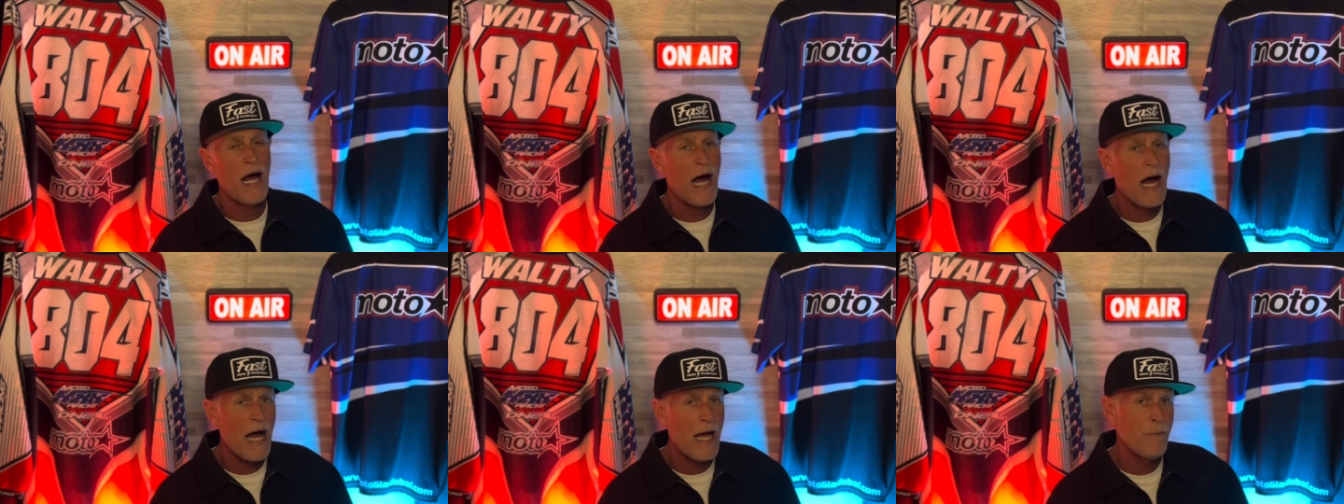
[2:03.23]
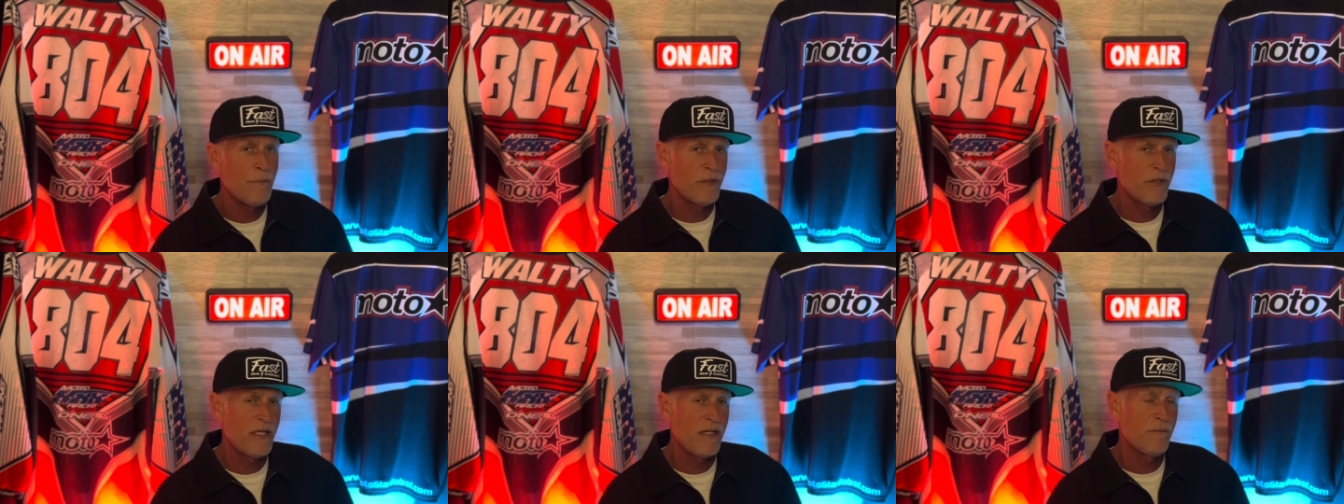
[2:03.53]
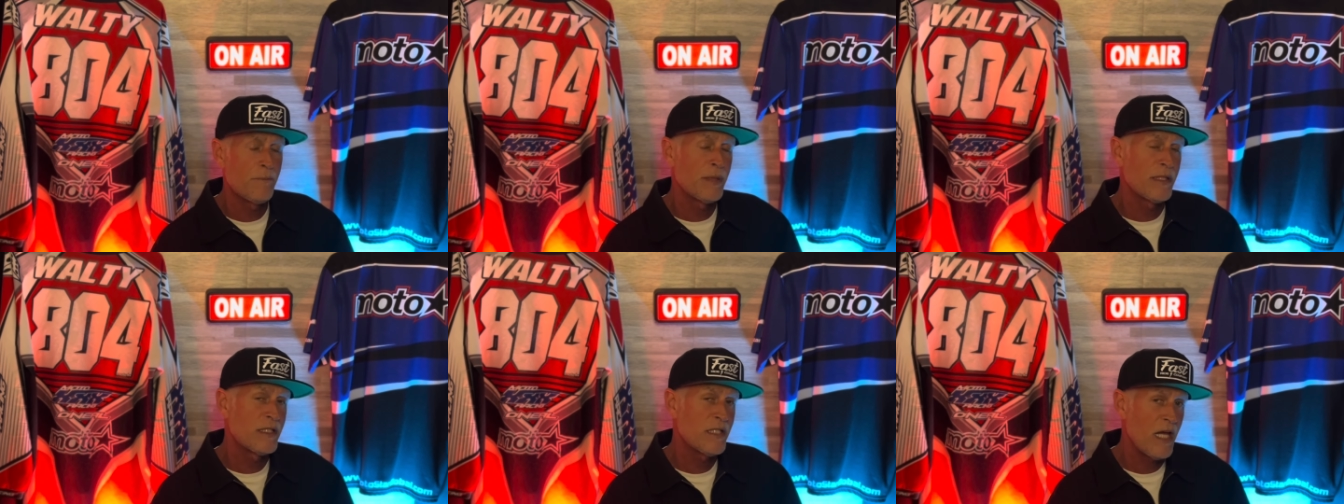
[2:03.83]
I
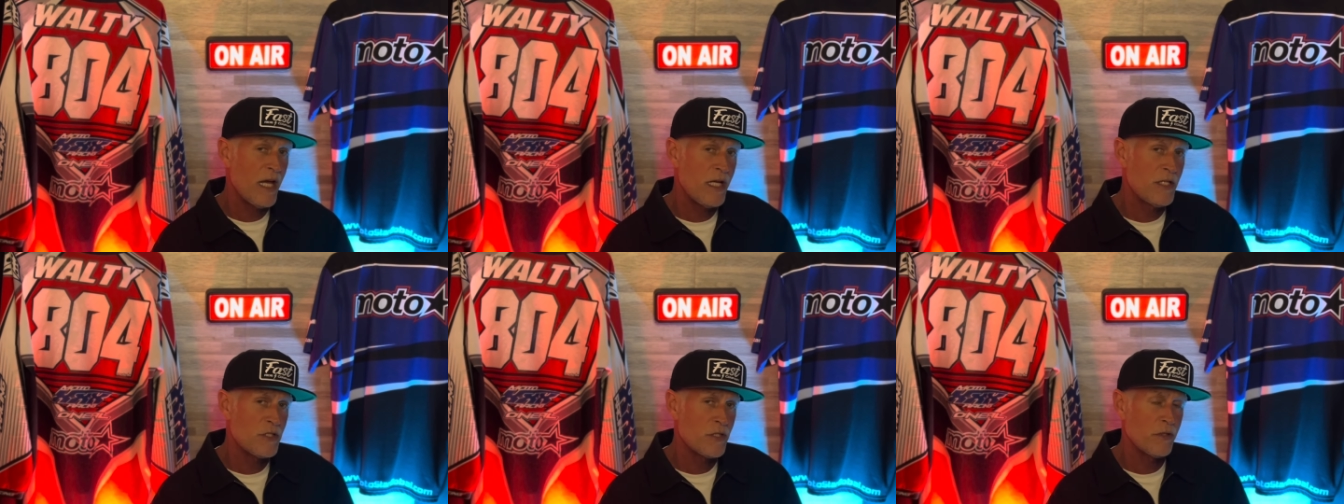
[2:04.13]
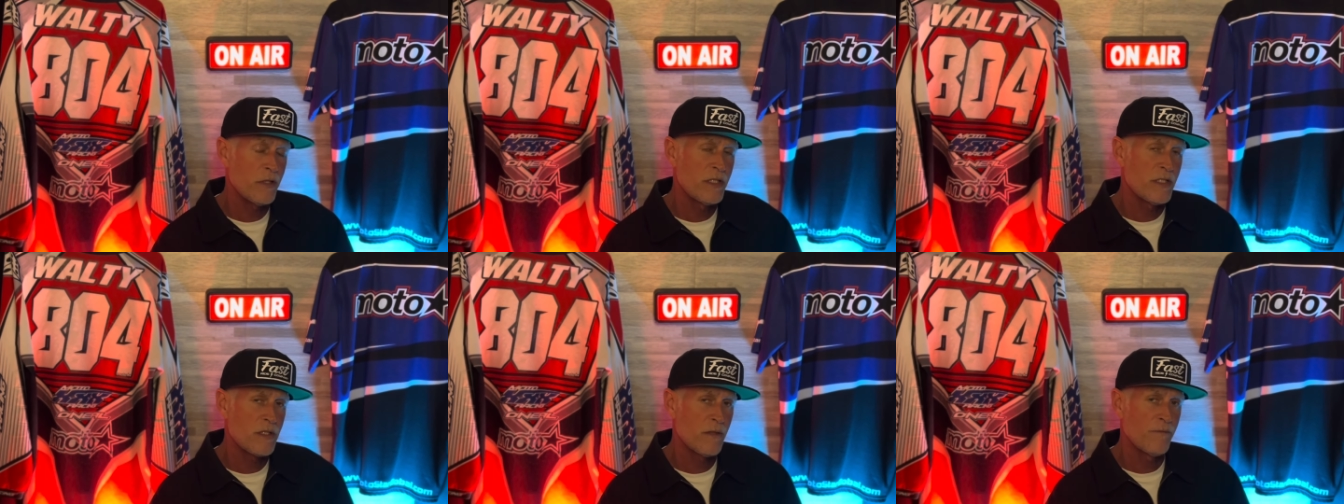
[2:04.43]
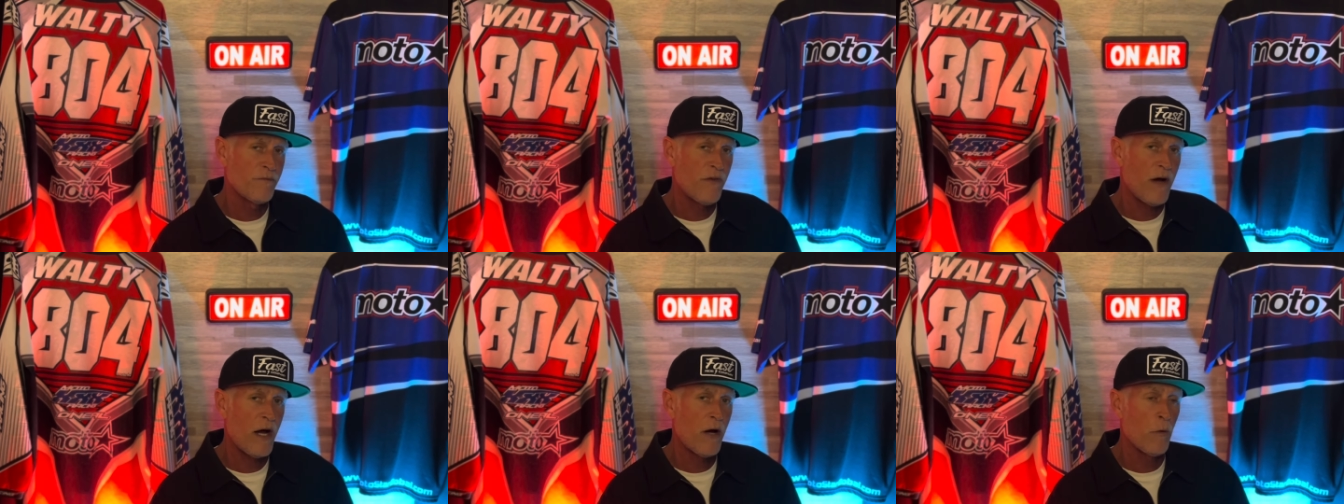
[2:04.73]
believe, potentially some
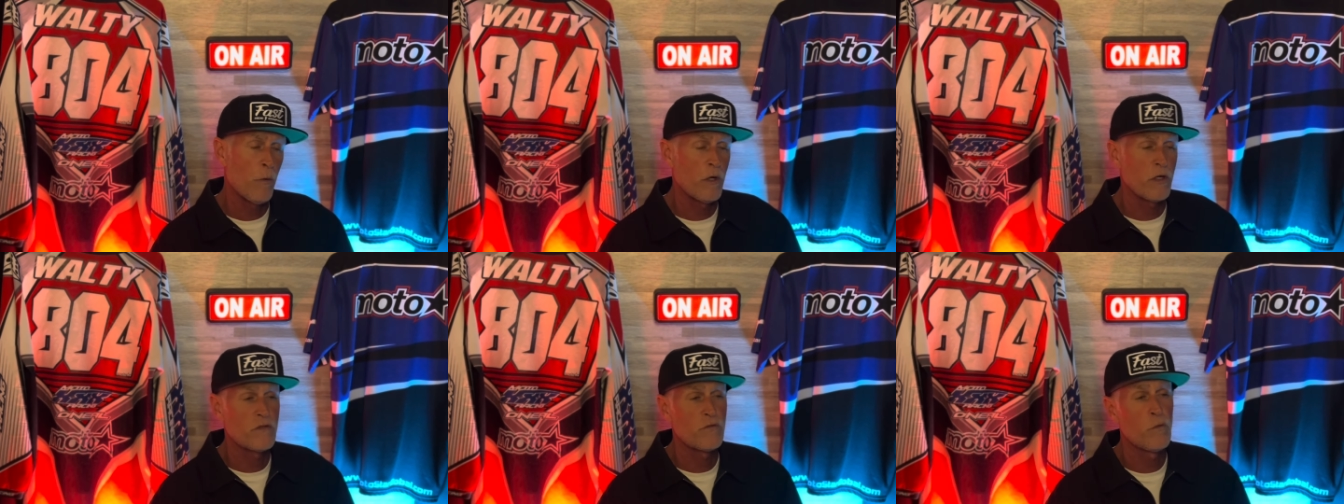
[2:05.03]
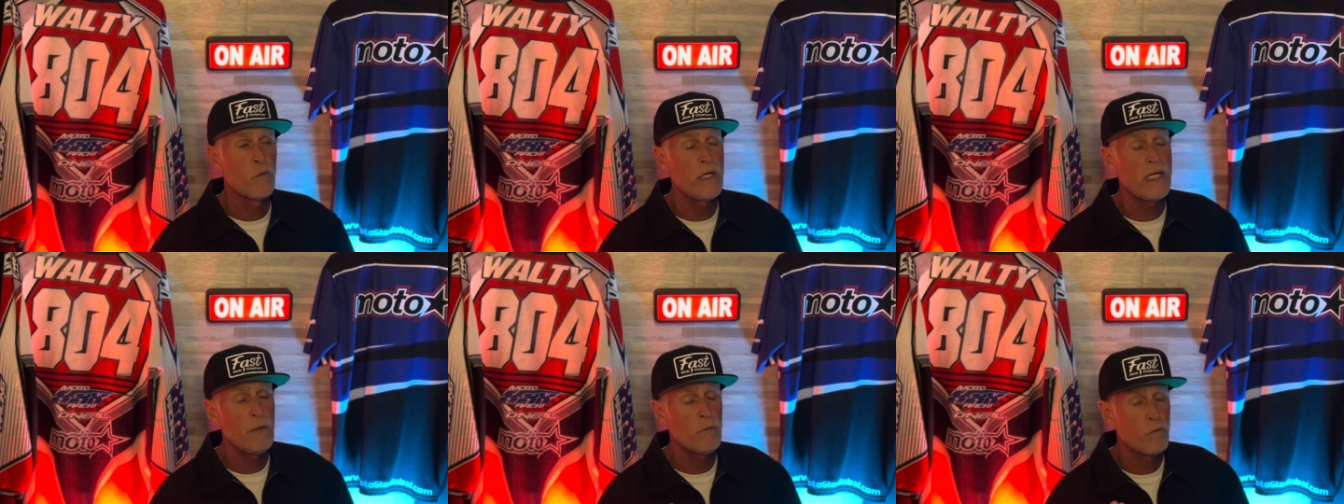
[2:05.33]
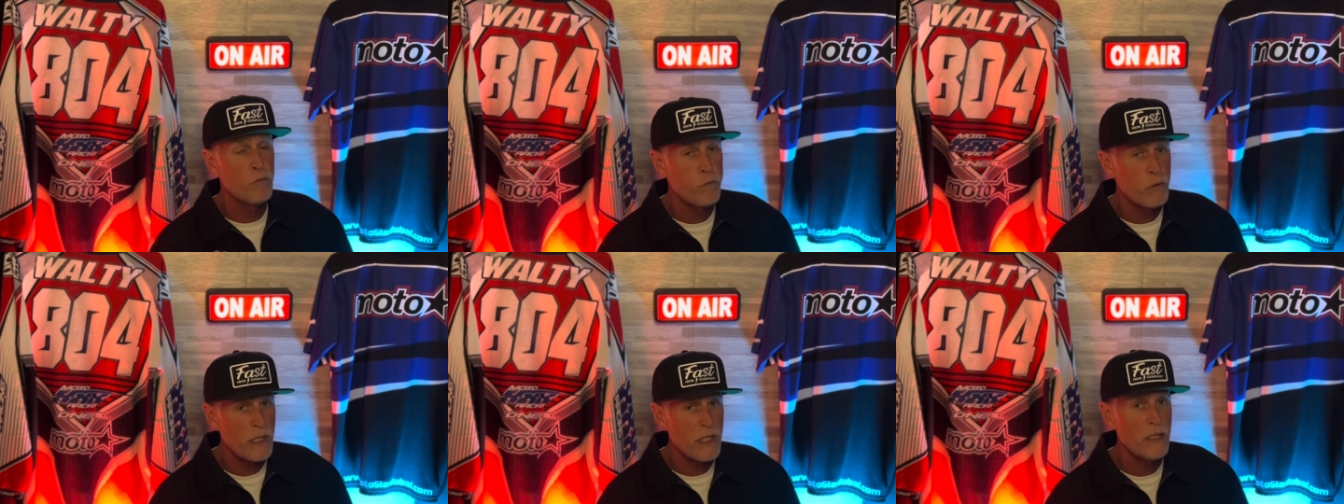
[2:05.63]
fireworks. We
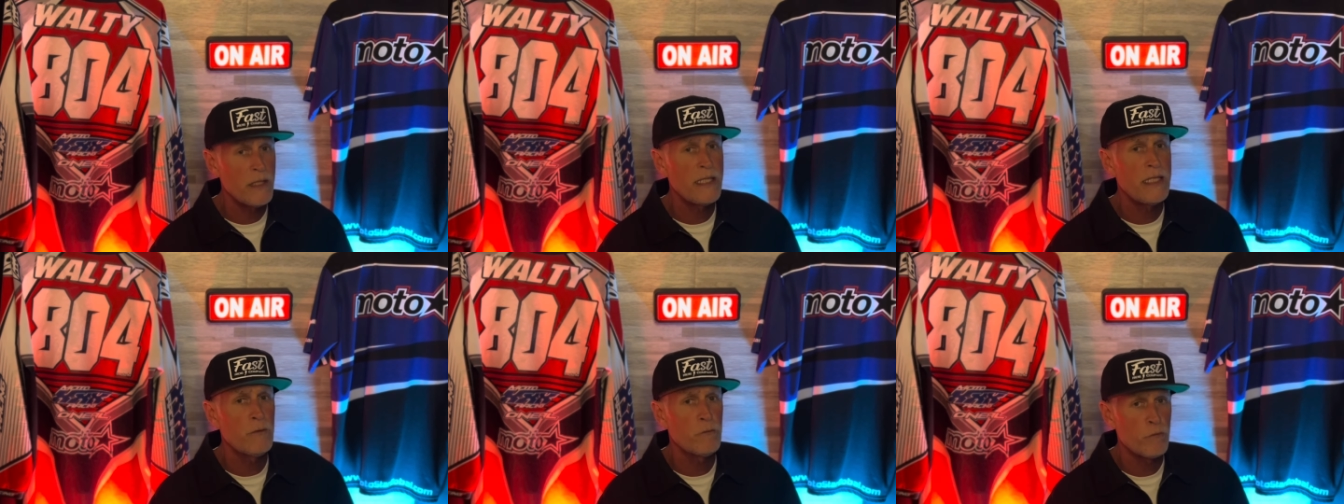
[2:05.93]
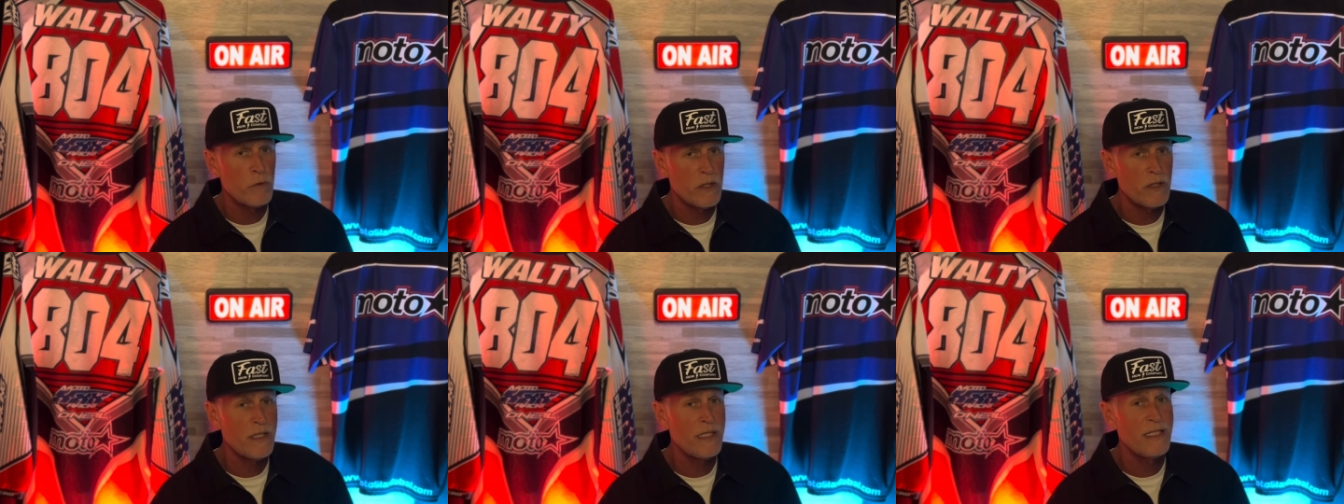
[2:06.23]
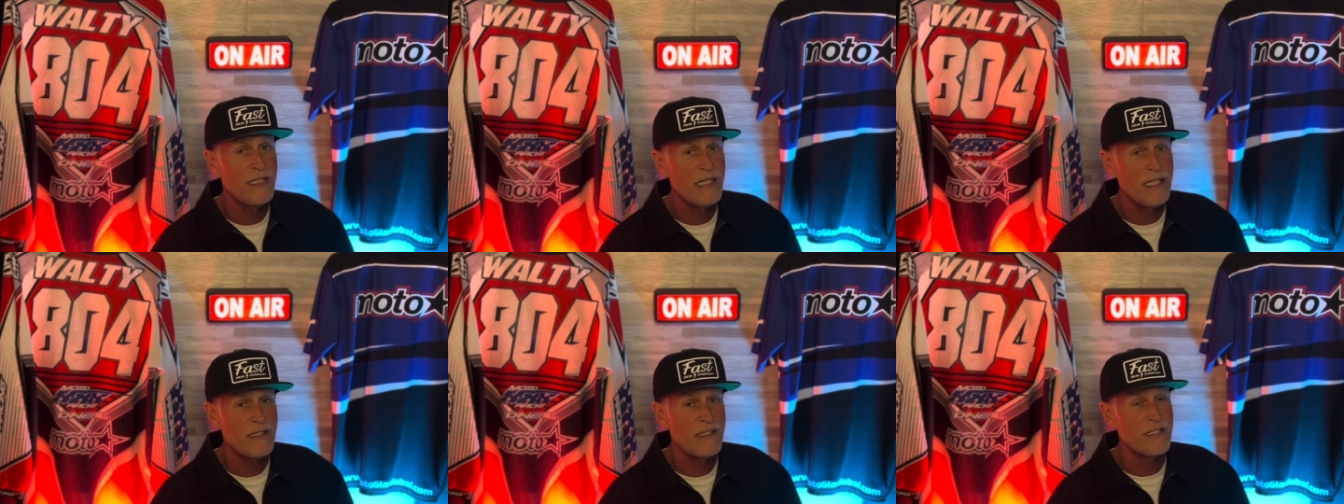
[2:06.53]
really, really
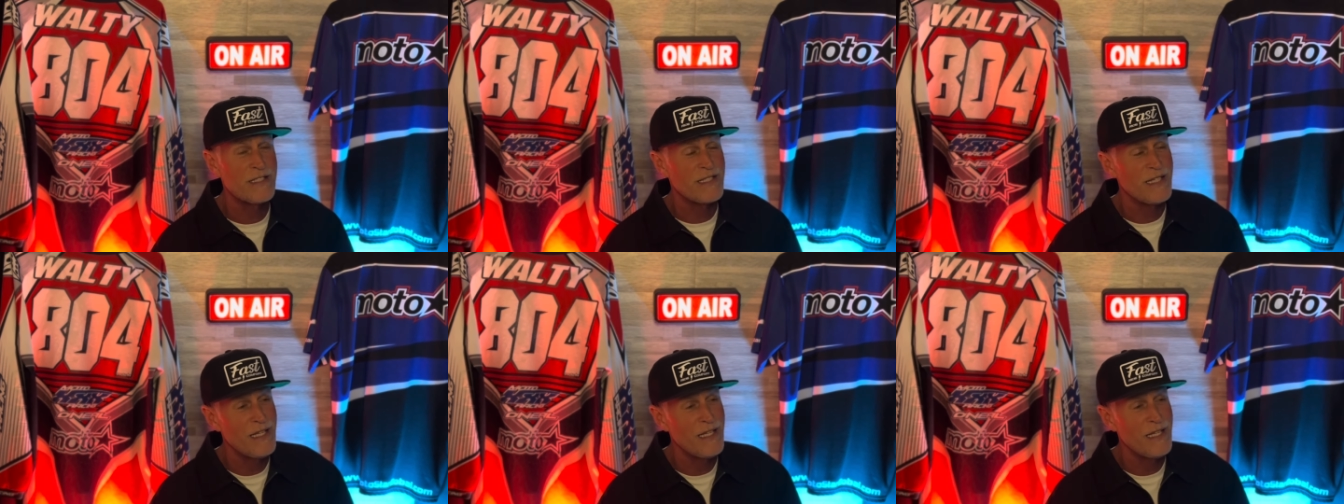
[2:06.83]
need this.